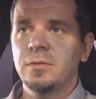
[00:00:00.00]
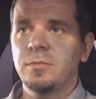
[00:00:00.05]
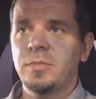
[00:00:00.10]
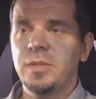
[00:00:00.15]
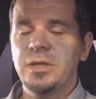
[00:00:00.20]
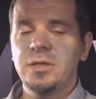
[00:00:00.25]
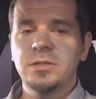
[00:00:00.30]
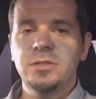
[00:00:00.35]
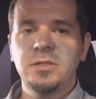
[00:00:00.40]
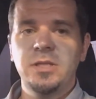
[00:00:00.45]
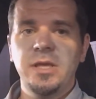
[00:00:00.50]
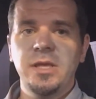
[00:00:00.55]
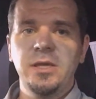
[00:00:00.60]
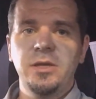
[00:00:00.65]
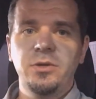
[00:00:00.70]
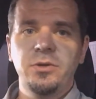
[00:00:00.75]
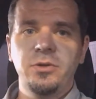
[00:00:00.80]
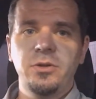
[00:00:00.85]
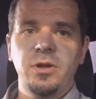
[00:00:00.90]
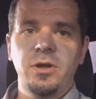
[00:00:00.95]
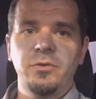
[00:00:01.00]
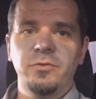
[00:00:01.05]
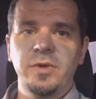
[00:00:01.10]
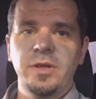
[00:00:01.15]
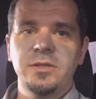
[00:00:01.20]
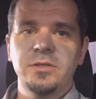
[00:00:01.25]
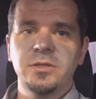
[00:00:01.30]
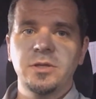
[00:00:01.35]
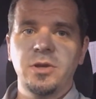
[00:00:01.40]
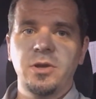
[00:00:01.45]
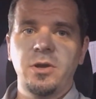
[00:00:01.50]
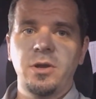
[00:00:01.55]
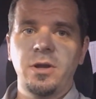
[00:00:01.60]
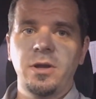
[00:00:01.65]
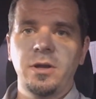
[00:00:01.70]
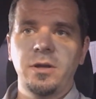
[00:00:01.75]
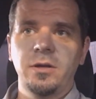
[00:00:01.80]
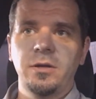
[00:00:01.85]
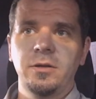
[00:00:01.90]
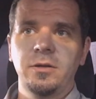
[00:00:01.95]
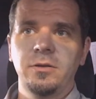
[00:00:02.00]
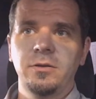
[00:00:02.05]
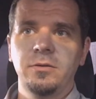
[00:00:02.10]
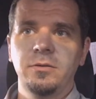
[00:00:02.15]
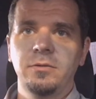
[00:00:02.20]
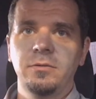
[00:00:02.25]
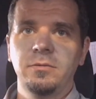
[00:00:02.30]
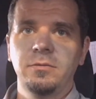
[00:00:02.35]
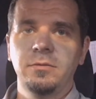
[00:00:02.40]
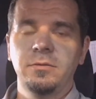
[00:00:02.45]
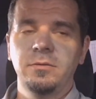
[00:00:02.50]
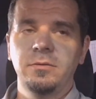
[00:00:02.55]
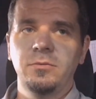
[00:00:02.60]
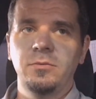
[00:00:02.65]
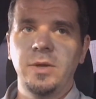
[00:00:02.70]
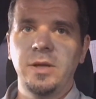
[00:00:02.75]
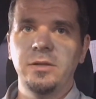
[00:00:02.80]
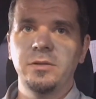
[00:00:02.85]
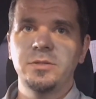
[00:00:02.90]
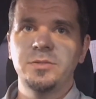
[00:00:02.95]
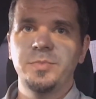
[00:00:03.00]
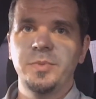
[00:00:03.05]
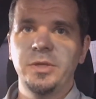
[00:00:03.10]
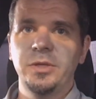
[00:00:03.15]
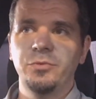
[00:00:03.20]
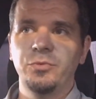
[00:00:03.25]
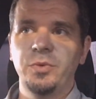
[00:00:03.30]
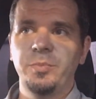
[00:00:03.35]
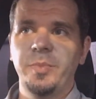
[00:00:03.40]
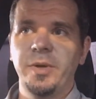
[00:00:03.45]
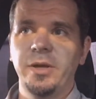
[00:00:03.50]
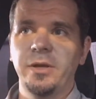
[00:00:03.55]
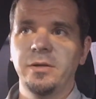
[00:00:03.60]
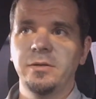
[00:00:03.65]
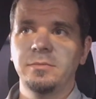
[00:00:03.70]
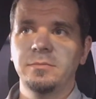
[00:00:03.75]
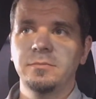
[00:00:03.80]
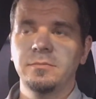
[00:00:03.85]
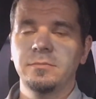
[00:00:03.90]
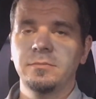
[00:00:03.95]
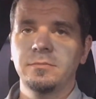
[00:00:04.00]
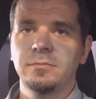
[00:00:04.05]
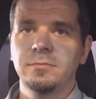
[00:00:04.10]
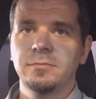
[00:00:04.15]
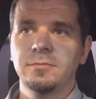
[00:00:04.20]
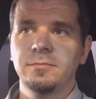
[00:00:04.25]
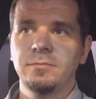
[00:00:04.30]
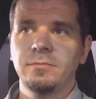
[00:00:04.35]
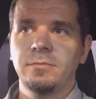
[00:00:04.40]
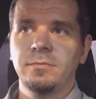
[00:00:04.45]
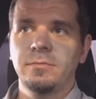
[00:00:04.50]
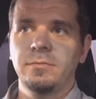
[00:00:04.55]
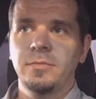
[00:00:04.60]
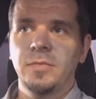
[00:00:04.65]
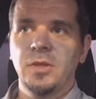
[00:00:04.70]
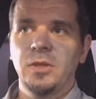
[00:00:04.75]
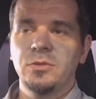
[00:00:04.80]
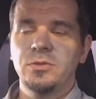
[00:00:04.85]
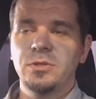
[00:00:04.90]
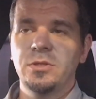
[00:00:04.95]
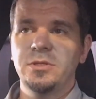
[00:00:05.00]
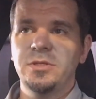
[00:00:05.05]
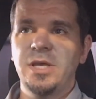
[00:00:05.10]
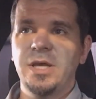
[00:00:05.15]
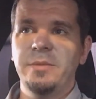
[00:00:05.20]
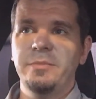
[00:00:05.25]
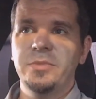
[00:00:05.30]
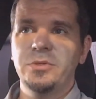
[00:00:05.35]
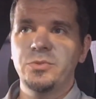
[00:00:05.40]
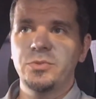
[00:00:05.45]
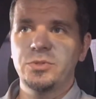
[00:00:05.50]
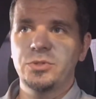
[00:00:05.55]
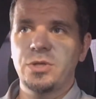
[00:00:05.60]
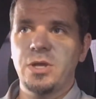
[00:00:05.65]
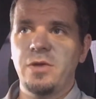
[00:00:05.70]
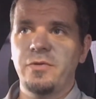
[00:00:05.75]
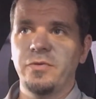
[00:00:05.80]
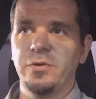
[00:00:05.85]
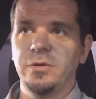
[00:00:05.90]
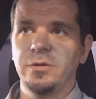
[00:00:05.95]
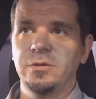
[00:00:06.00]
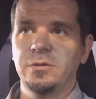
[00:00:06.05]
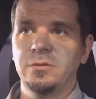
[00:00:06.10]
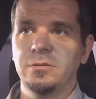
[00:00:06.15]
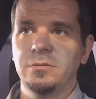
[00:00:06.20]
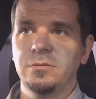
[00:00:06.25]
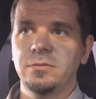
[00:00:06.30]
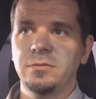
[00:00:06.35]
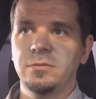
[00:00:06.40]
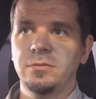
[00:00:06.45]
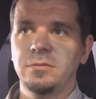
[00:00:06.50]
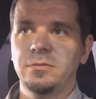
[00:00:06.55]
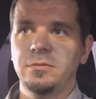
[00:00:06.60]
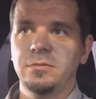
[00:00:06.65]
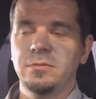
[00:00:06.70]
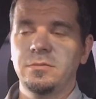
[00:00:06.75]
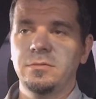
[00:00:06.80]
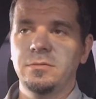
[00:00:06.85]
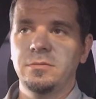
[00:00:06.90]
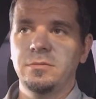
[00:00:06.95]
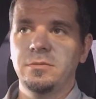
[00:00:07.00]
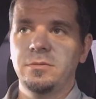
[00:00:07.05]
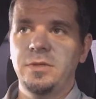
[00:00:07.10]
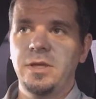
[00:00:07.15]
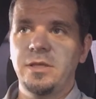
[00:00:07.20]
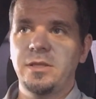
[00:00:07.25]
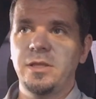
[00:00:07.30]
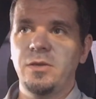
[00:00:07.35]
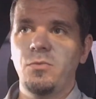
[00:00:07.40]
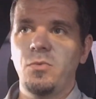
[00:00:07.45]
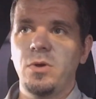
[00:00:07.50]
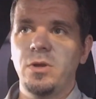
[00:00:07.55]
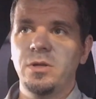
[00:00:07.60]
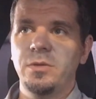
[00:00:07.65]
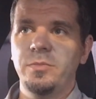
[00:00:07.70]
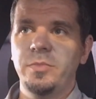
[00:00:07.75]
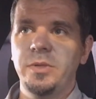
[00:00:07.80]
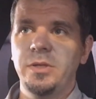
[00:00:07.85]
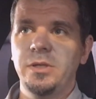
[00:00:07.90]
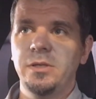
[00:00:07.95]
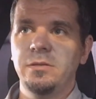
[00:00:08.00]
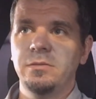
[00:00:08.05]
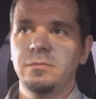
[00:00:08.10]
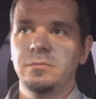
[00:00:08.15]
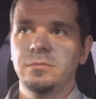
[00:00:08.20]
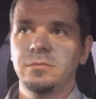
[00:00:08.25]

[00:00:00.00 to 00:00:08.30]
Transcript: because they could not rent the car while it's being repaired. So the damage was covered, yet they wanted me